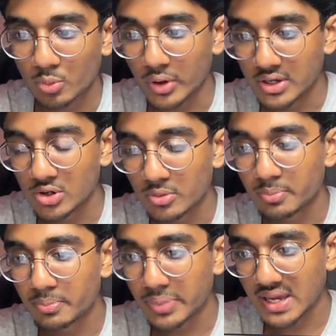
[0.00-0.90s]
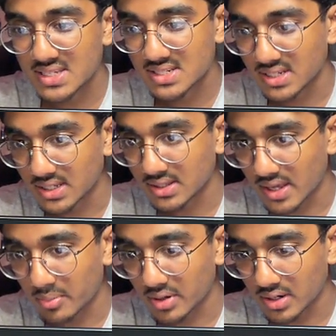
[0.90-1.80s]
when you're pasting
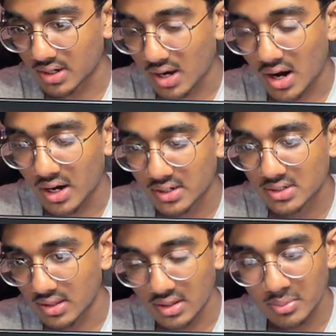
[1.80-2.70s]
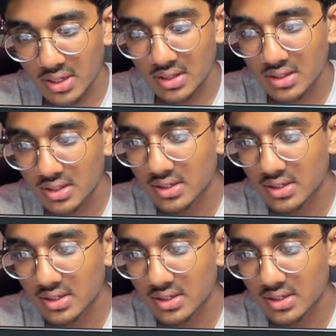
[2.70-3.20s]
the abandoned cart email,